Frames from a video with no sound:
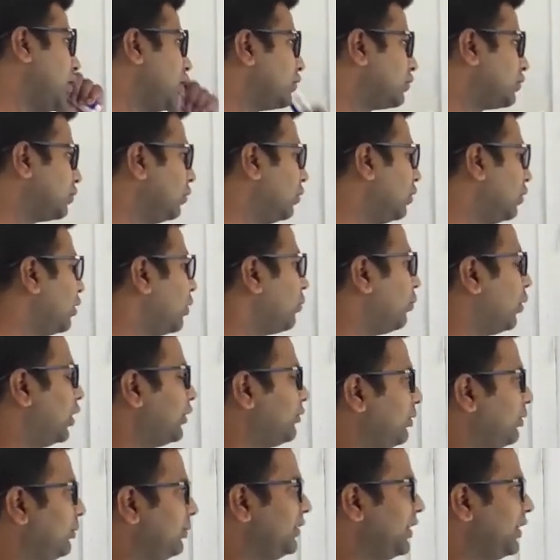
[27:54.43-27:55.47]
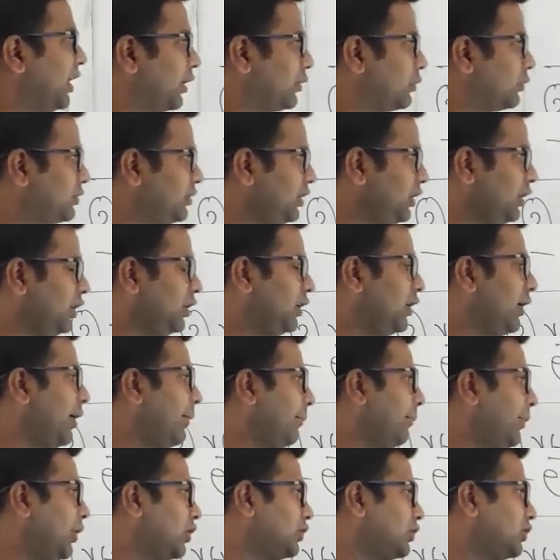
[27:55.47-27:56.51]
So, what will be the ROC?
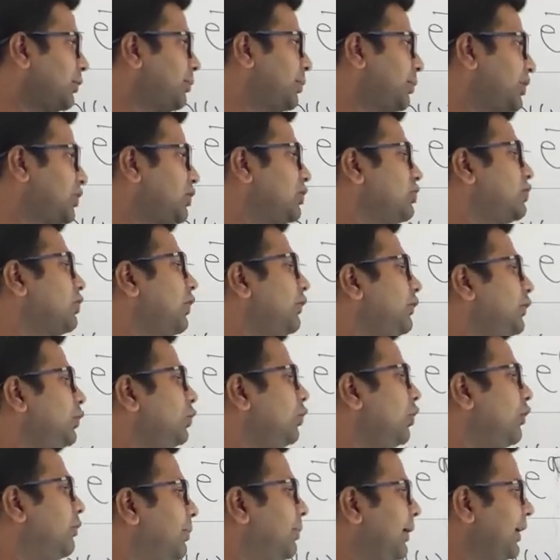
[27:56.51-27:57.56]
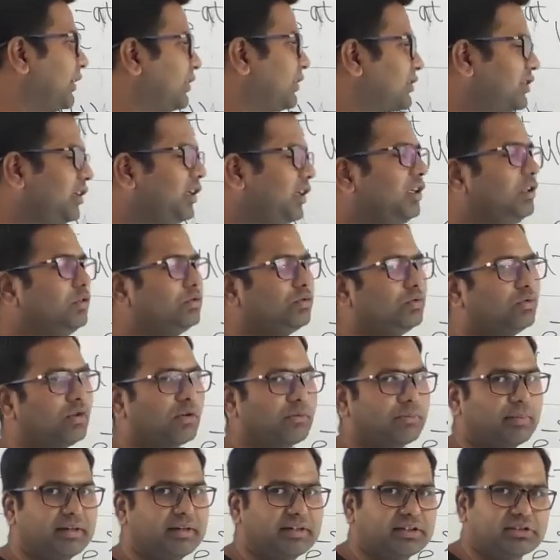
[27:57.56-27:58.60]
Because of presence of u of minus
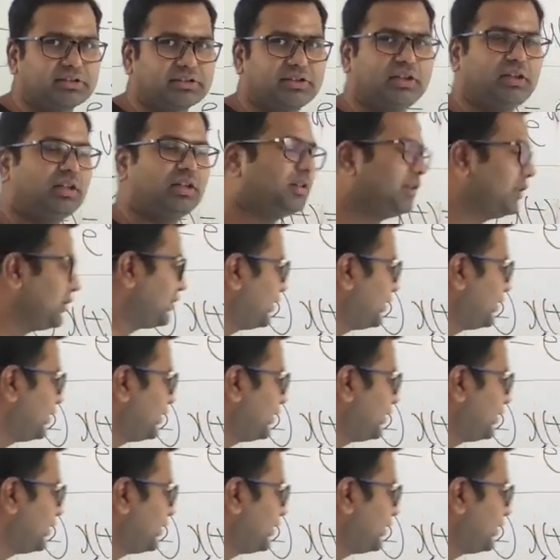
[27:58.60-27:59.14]
t,